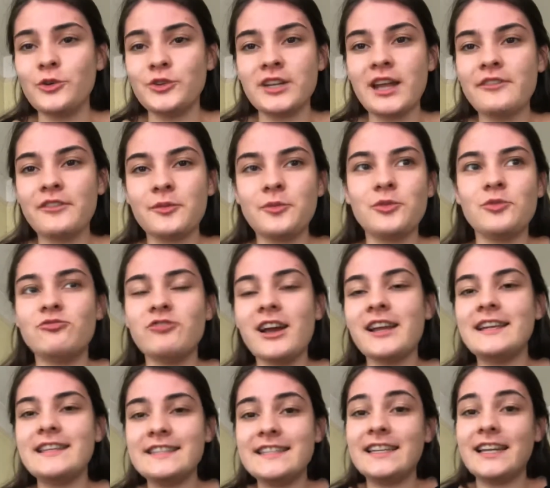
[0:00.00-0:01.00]
You
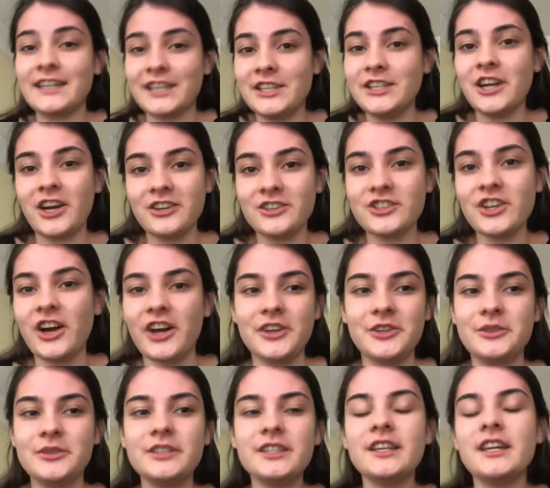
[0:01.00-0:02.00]
rarely see a young
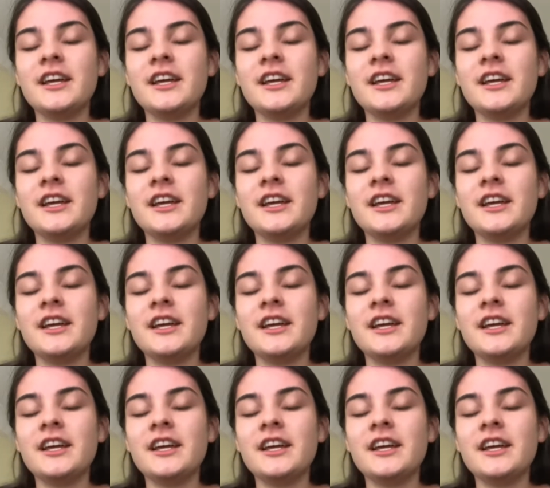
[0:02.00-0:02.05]
child.